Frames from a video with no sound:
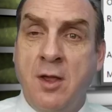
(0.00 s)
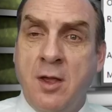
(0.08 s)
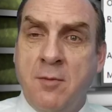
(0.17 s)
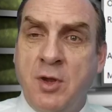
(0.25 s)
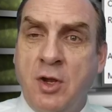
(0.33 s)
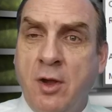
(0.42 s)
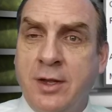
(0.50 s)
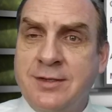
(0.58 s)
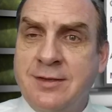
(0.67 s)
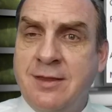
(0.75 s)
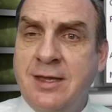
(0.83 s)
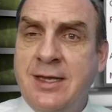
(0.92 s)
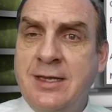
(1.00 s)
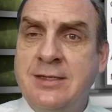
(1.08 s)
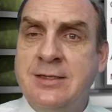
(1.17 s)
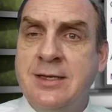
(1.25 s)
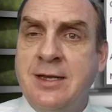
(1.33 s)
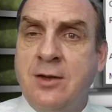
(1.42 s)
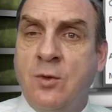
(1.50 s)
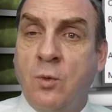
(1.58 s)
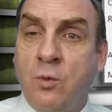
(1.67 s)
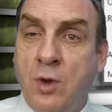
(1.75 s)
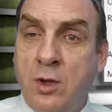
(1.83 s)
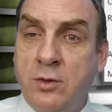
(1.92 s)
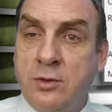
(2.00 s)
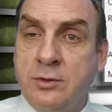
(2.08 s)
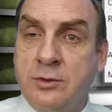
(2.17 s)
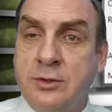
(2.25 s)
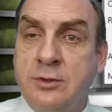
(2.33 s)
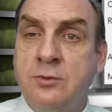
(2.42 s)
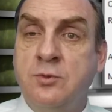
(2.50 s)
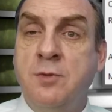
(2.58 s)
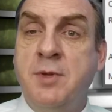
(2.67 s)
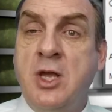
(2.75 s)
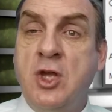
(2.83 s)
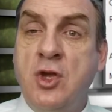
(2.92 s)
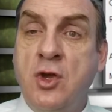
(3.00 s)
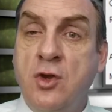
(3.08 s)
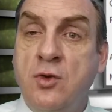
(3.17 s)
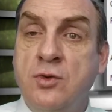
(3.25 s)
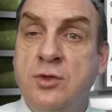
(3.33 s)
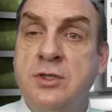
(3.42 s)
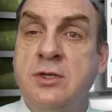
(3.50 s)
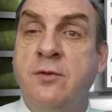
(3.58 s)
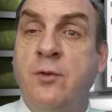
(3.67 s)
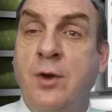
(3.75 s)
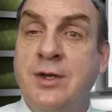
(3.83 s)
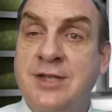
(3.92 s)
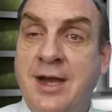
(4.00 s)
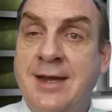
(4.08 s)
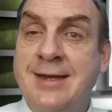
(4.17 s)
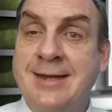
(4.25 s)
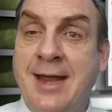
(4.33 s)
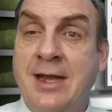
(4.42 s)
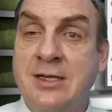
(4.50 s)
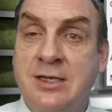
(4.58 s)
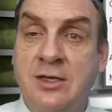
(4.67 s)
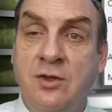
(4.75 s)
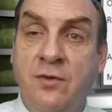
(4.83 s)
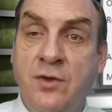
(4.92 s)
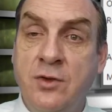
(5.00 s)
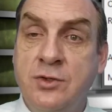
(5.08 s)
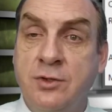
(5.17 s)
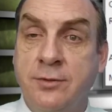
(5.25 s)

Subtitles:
because these roles will be used for assigning tasks in the future.